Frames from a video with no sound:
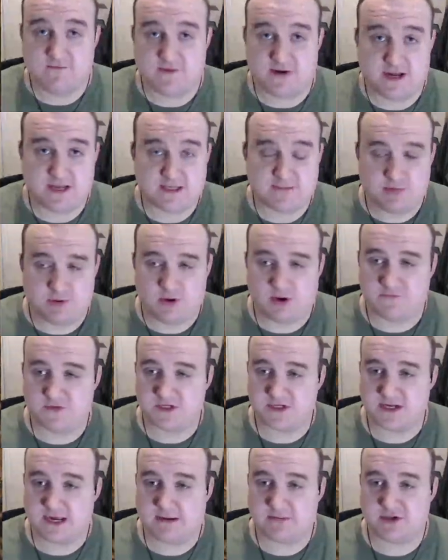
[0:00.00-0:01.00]
I need to pull off a
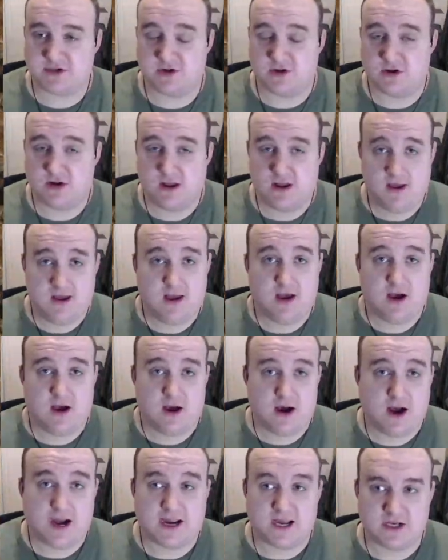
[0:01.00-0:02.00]
snapshot,
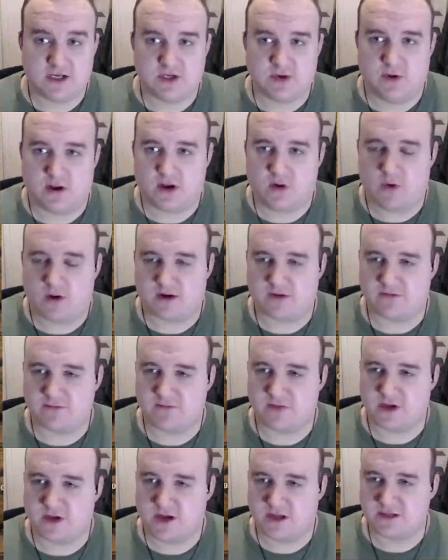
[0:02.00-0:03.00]
I can do it quicker from
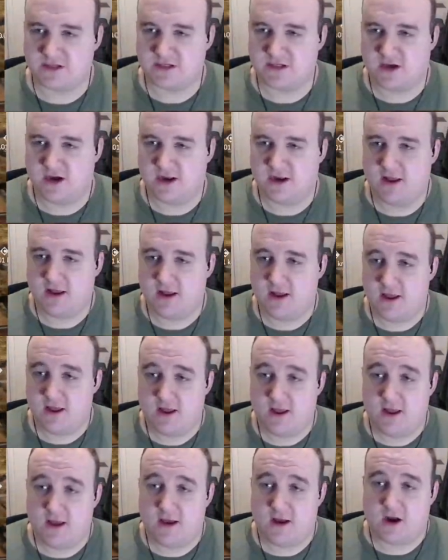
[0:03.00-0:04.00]
the gun sight.
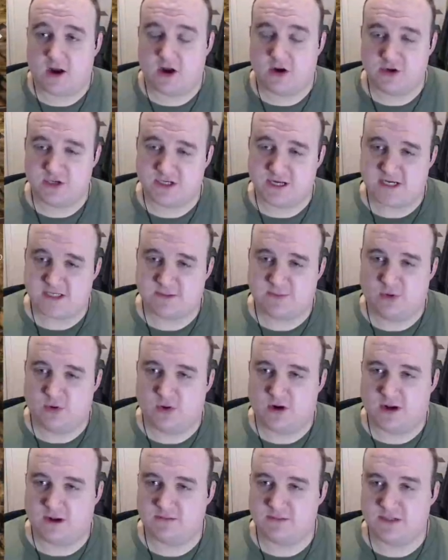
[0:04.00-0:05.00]
Close air
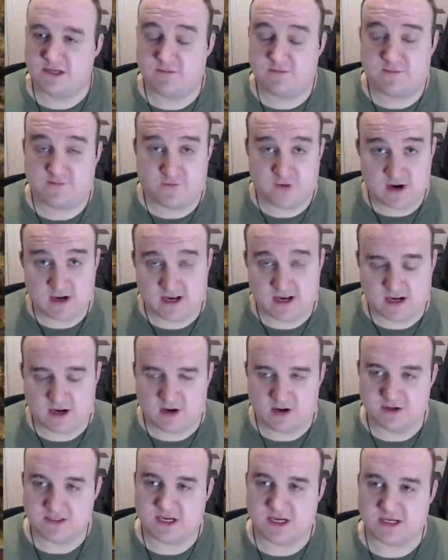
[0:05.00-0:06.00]
support comes in, friendly
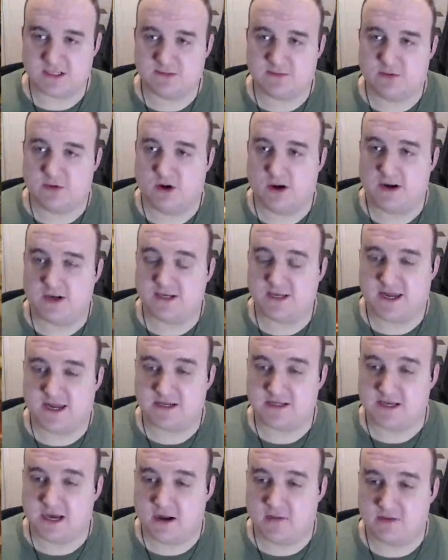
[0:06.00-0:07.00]
close air support, and
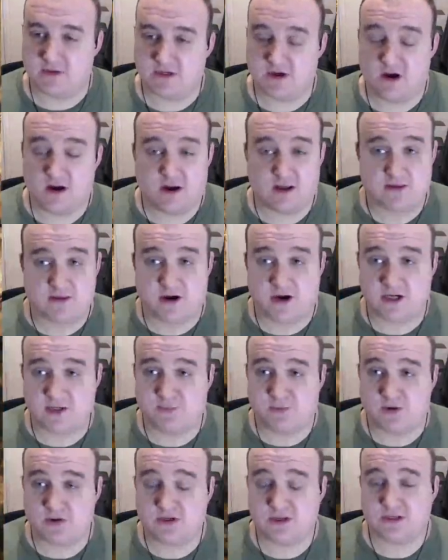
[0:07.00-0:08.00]
takes out the target that I
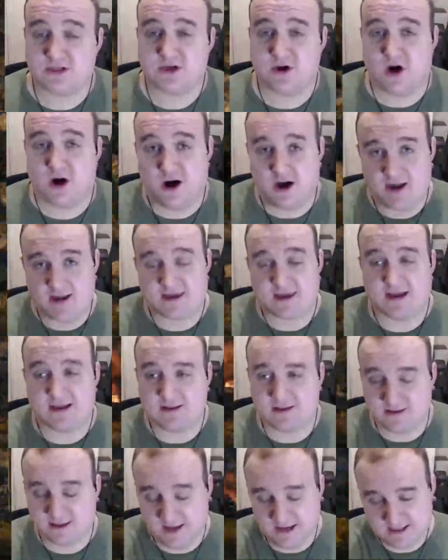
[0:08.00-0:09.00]
spotted, so I get
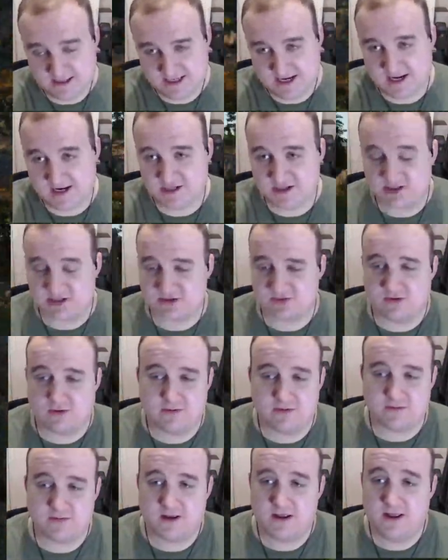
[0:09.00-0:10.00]
the intelligence ribbon.